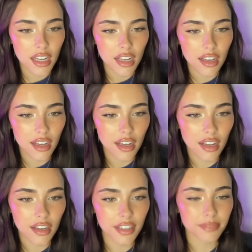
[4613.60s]

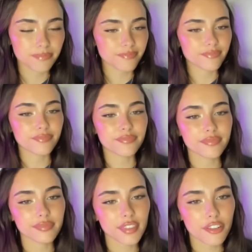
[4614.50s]
Um,
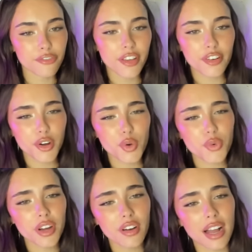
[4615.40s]
favorite
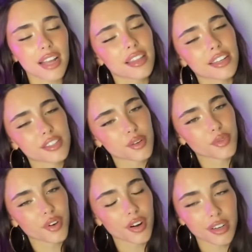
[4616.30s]
career highlight so
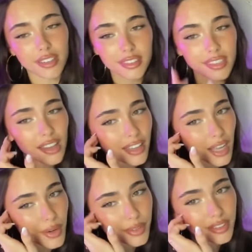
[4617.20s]
far? Selling
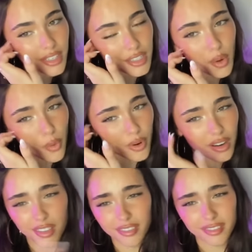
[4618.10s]
out a
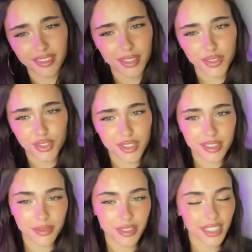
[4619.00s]
tour. It's just
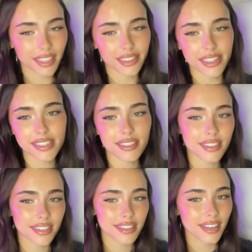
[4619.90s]
ridiculous and
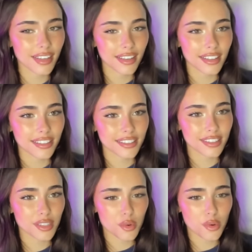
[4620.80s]
it's
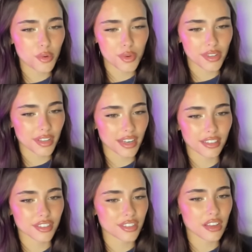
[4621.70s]
so cool and I
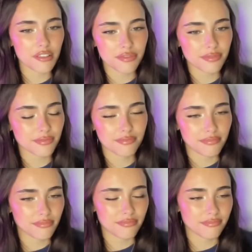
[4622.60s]
just love
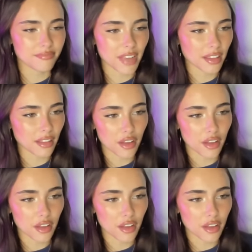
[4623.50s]
I love